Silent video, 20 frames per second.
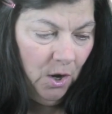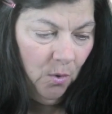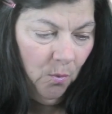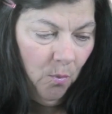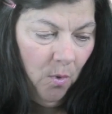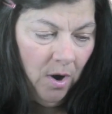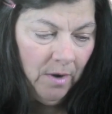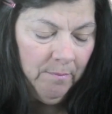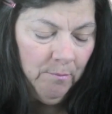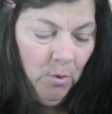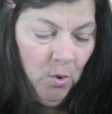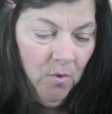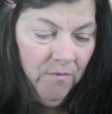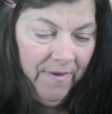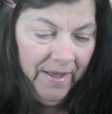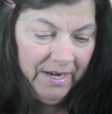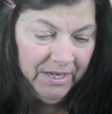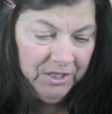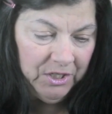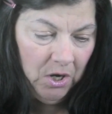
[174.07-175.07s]
One move
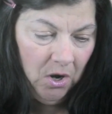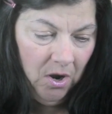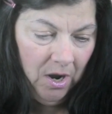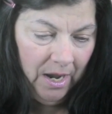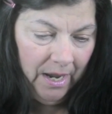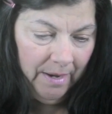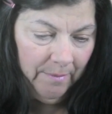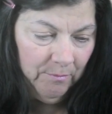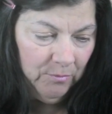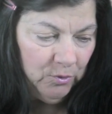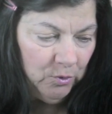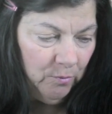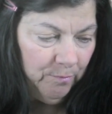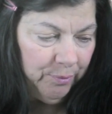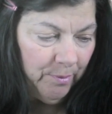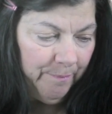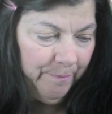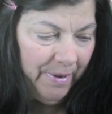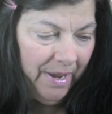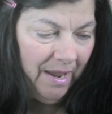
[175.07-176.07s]
at a time to
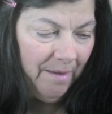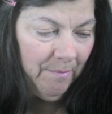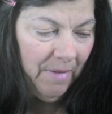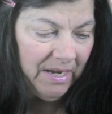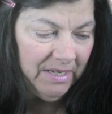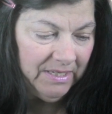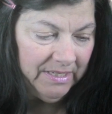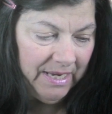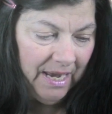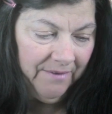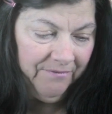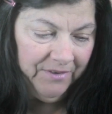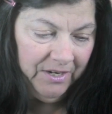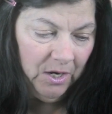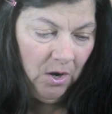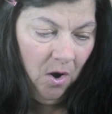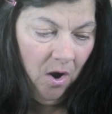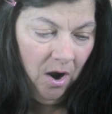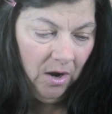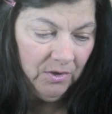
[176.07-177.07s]
prepare my
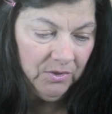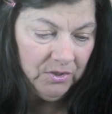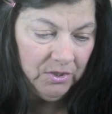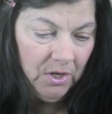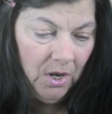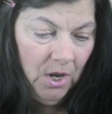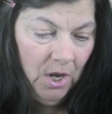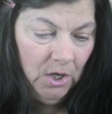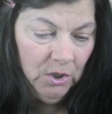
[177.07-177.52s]
safety arcs,